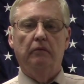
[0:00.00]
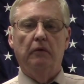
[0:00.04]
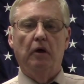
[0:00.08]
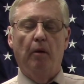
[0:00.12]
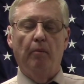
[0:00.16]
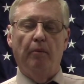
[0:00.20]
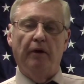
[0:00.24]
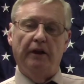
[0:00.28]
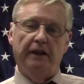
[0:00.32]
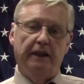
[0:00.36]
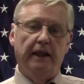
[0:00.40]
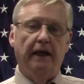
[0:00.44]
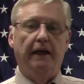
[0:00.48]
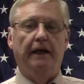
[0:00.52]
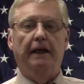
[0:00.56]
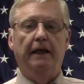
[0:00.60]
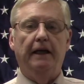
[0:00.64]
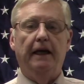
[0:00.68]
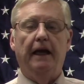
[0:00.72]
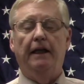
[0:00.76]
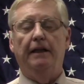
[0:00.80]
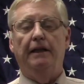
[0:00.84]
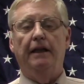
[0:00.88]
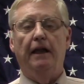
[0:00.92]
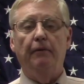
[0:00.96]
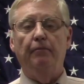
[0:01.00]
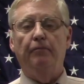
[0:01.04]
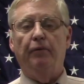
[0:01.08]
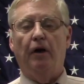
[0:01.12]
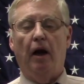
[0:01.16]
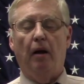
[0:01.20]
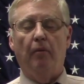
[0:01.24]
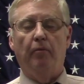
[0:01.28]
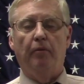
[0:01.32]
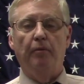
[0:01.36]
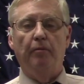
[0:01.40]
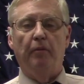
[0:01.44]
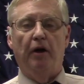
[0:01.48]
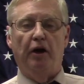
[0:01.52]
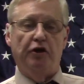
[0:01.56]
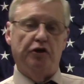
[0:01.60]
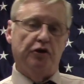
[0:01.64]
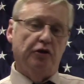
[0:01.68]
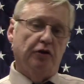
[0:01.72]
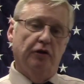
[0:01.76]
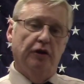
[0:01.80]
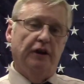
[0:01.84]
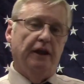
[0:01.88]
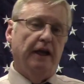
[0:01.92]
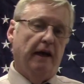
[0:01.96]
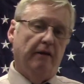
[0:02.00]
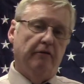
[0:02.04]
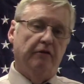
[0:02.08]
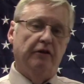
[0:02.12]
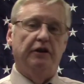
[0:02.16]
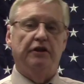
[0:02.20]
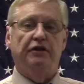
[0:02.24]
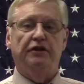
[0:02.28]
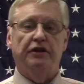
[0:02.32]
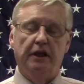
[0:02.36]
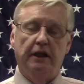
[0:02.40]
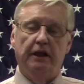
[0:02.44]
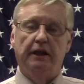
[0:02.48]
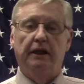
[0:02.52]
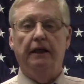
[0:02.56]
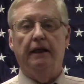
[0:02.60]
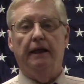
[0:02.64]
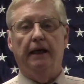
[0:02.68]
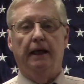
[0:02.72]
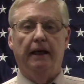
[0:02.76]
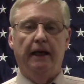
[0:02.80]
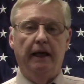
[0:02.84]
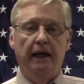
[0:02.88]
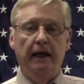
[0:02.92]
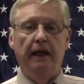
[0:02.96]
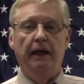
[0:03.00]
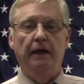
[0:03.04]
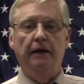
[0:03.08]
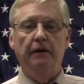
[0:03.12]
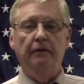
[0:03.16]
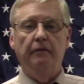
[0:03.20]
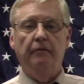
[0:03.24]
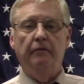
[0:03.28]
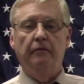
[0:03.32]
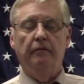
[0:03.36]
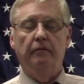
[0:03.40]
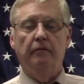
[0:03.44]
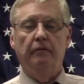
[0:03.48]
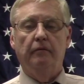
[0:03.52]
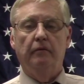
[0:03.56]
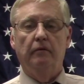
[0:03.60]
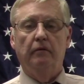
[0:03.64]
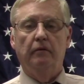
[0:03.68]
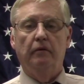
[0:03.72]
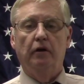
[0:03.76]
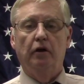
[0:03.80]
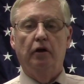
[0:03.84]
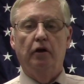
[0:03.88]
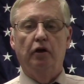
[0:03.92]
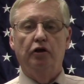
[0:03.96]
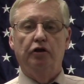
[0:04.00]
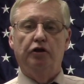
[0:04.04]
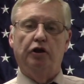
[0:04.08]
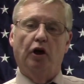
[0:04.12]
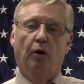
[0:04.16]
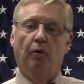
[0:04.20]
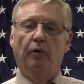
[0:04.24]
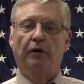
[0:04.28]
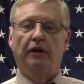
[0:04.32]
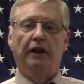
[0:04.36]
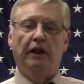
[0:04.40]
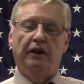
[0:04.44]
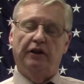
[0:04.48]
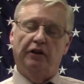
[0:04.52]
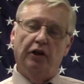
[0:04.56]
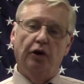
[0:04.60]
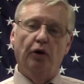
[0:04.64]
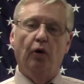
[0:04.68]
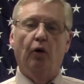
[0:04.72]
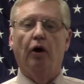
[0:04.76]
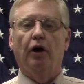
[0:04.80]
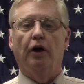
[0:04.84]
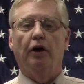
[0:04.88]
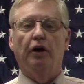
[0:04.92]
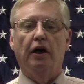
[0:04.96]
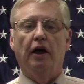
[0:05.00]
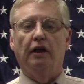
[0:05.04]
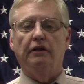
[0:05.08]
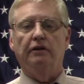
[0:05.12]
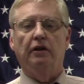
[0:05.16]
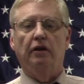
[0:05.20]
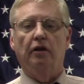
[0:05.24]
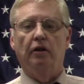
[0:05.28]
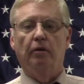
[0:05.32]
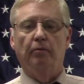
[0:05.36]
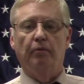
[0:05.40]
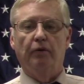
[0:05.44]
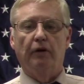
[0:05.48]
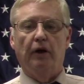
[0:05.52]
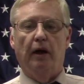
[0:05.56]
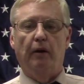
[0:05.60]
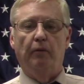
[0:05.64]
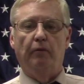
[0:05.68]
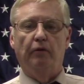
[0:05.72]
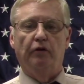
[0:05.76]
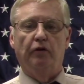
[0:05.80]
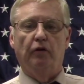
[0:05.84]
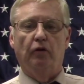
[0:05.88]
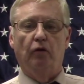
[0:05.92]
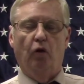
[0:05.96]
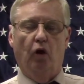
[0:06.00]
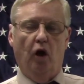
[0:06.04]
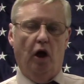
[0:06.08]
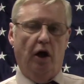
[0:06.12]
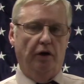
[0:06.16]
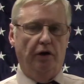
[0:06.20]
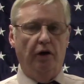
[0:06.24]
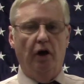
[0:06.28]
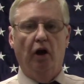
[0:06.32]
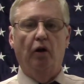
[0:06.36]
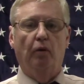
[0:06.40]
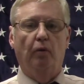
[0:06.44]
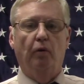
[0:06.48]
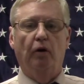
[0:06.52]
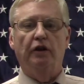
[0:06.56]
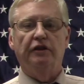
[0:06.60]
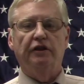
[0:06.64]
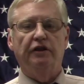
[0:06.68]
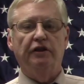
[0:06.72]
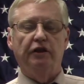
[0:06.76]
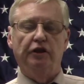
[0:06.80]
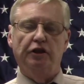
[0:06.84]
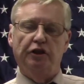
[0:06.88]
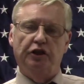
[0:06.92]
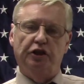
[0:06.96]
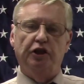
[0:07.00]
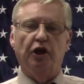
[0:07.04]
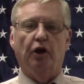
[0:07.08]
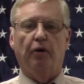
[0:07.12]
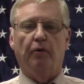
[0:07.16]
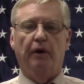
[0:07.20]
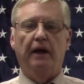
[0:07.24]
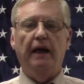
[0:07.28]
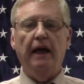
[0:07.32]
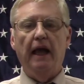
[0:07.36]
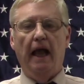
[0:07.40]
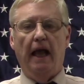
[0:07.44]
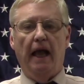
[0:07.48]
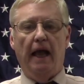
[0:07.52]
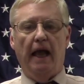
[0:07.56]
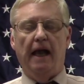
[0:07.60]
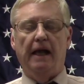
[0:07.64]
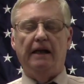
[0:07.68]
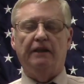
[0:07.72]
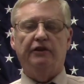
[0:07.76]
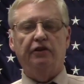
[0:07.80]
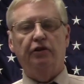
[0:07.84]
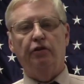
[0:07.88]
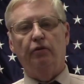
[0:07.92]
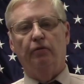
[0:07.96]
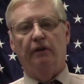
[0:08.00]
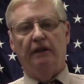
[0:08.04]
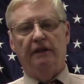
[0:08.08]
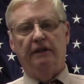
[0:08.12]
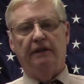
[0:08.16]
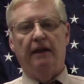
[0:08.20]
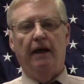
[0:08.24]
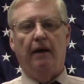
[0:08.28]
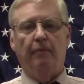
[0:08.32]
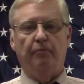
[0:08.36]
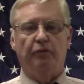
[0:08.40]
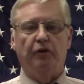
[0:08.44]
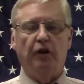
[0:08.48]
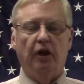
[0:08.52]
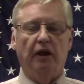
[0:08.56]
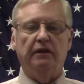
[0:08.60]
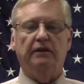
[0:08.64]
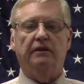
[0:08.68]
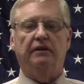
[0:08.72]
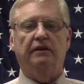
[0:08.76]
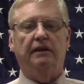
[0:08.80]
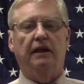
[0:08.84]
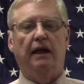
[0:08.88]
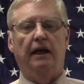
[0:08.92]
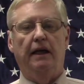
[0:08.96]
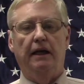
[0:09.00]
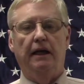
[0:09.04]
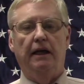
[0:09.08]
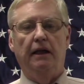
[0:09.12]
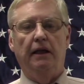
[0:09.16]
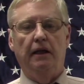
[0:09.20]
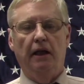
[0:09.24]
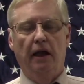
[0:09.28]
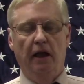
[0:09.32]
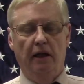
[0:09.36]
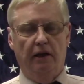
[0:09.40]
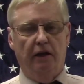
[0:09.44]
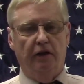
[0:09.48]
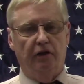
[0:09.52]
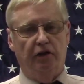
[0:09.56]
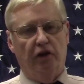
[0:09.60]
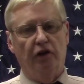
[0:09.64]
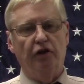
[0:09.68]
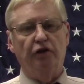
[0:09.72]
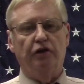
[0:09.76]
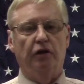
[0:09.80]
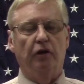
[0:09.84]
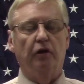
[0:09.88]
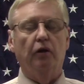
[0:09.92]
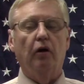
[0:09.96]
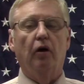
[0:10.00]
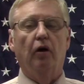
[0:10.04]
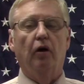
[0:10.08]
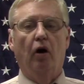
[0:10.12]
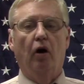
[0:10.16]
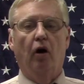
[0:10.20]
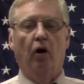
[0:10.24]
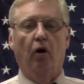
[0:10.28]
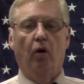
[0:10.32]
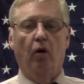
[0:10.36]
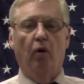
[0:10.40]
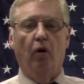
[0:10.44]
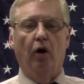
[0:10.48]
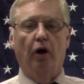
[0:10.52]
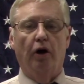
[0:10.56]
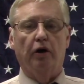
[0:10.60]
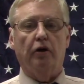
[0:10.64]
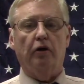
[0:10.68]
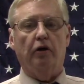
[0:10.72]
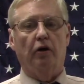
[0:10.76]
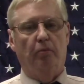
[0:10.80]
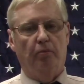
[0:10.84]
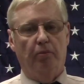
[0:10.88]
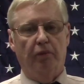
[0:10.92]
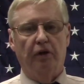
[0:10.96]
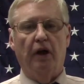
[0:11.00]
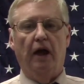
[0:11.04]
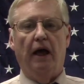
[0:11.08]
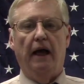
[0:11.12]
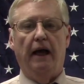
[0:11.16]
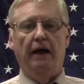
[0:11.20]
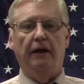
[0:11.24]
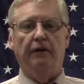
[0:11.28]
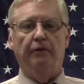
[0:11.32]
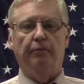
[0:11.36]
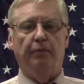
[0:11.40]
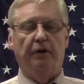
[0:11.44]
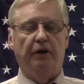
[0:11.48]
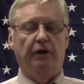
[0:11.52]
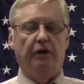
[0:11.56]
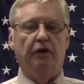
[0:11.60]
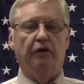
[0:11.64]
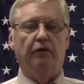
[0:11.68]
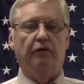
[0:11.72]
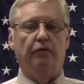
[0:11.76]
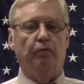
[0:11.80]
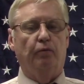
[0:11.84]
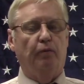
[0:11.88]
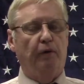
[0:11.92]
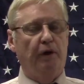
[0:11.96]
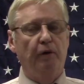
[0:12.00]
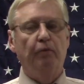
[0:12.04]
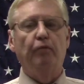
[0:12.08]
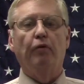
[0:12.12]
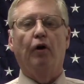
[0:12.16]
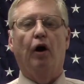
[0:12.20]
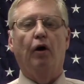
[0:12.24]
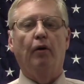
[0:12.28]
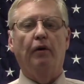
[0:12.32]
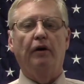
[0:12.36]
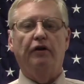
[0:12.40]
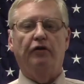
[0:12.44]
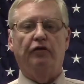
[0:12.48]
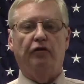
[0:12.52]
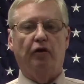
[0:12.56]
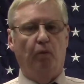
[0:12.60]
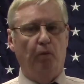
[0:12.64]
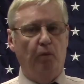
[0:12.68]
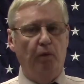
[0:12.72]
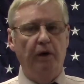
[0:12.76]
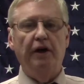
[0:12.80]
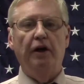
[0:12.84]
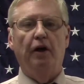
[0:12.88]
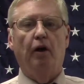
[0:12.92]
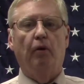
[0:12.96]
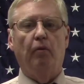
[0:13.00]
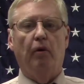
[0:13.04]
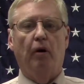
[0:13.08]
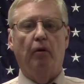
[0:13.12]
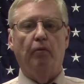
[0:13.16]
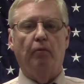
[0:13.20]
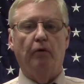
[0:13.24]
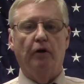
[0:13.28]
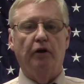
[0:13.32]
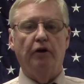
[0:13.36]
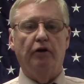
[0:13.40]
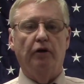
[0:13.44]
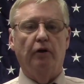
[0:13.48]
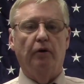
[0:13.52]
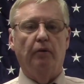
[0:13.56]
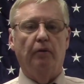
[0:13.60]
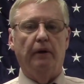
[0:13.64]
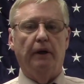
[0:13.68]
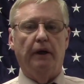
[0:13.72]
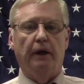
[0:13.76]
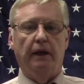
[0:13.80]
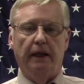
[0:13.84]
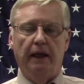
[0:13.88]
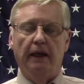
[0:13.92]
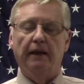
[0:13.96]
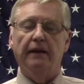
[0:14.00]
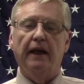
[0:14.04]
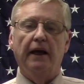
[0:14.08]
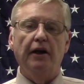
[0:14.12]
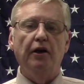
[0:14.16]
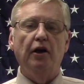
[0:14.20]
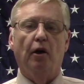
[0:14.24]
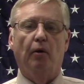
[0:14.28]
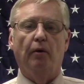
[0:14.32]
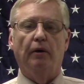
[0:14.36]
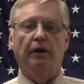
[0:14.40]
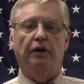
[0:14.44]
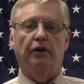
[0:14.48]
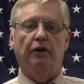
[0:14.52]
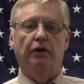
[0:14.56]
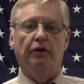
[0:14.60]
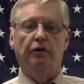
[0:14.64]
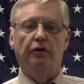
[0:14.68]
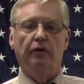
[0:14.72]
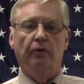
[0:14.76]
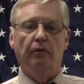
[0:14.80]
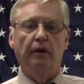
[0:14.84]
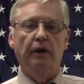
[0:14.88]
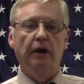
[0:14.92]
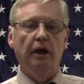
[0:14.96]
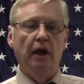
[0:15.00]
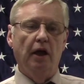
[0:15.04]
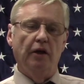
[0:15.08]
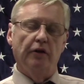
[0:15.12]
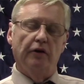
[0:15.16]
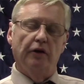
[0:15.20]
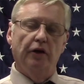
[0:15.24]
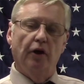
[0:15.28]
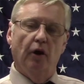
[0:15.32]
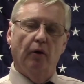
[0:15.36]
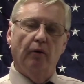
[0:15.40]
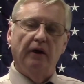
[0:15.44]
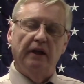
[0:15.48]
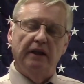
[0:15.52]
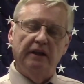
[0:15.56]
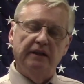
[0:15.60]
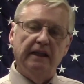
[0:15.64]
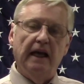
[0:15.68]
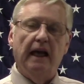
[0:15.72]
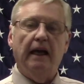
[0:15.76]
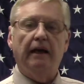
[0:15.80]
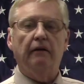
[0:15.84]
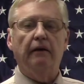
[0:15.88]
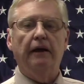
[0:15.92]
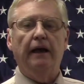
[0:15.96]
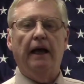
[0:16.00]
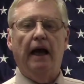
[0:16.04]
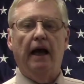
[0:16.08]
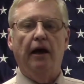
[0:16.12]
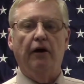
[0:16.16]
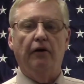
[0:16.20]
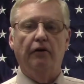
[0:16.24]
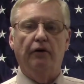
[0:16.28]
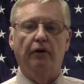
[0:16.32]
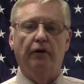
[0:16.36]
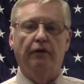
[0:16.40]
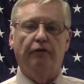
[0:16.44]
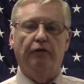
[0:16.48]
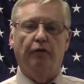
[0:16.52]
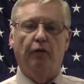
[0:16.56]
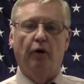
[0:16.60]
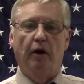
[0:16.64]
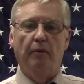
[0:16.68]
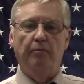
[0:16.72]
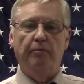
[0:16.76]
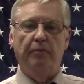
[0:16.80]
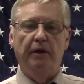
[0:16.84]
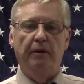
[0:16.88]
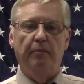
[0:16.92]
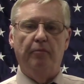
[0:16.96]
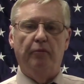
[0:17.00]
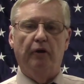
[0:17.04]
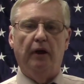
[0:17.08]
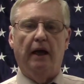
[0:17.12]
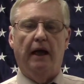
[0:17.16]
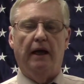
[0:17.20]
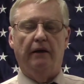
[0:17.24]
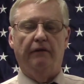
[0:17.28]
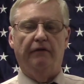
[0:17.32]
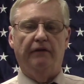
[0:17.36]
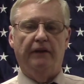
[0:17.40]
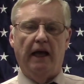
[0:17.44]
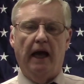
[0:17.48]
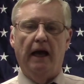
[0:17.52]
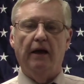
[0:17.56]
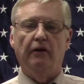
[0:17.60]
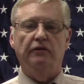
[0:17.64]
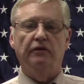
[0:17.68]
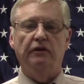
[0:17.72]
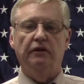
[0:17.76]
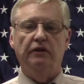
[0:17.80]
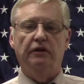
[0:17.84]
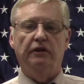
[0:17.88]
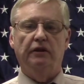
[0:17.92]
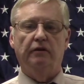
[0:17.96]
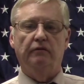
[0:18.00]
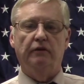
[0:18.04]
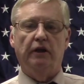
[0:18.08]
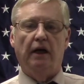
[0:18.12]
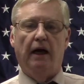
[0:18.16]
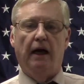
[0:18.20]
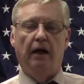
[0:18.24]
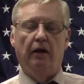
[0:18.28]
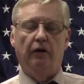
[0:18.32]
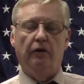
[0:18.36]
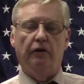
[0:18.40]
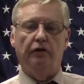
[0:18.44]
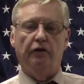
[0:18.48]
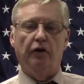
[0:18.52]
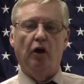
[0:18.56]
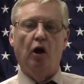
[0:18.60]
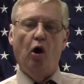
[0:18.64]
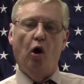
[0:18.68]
But then again, they'd probably make sure the evidence didn't get in, showing that the order doesn't comply with the law. In other words, the jury has to accept us stating that the order complies because we wrote it so we know what we're doing. Yeah, they know what they're doing. They're knowing exactly how to defraud people out of thousands of dollars.